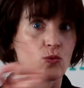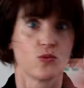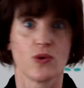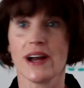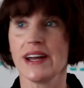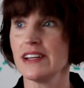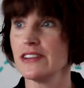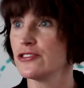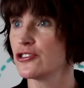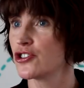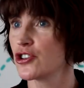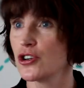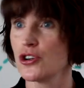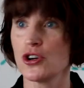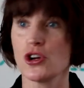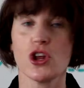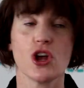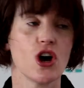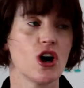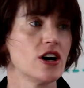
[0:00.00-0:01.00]
Write in your
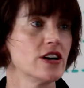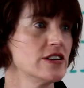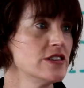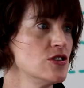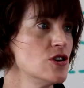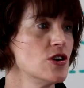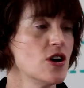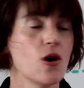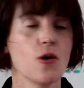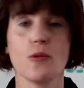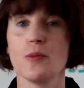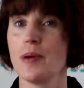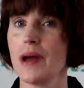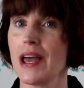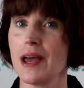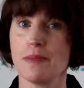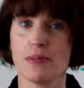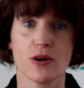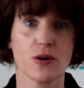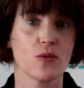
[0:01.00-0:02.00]
journal, on a note
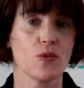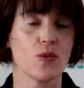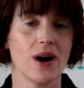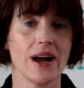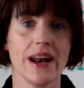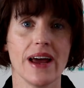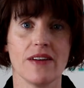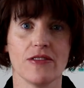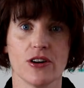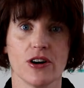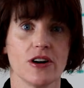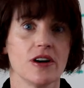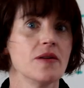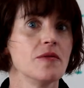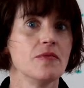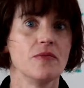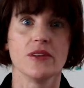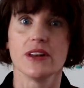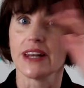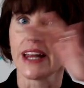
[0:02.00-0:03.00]
paper, whatever,
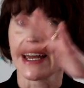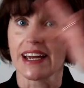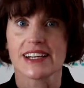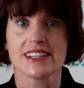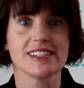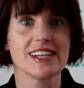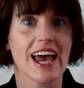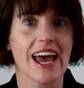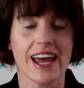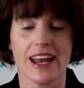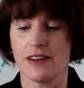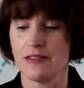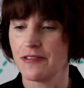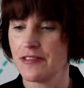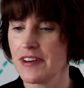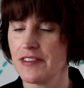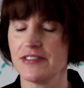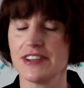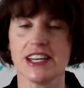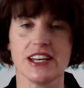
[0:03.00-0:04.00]
like 10,
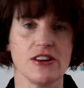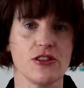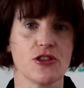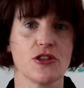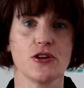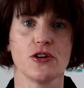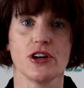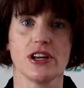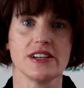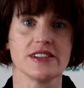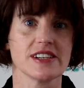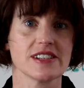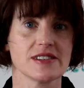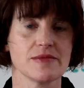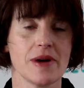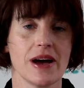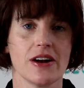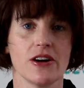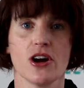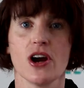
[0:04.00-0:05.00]
15, 30,
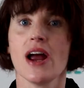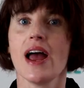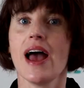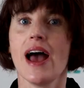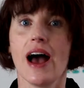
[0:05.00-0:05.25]
doesn't matter.